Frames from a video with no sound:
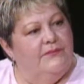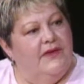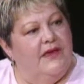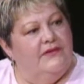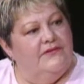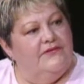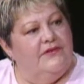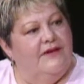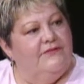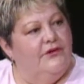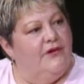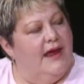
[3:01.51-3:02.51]
cases,
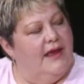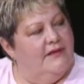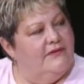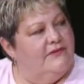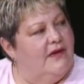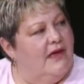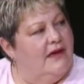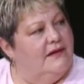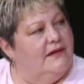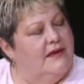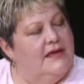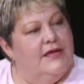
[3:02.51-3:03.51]
have their hands
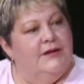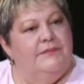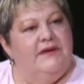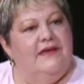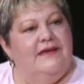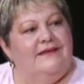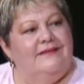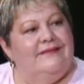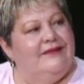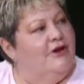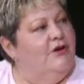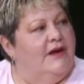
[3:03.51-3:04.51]
tied because
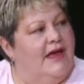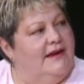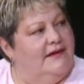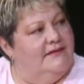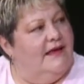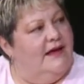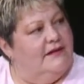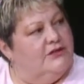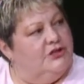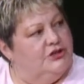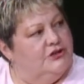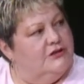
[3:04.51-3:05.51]
they're not
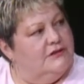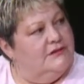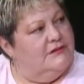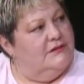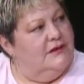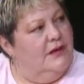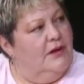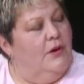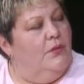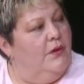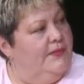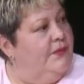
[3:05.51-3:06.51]
exactly sure
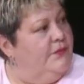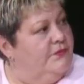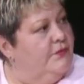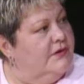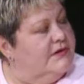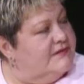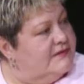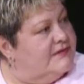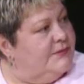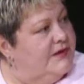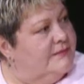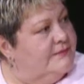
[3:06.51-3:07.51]
what those
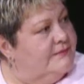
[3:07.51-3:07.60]
ordinances mean.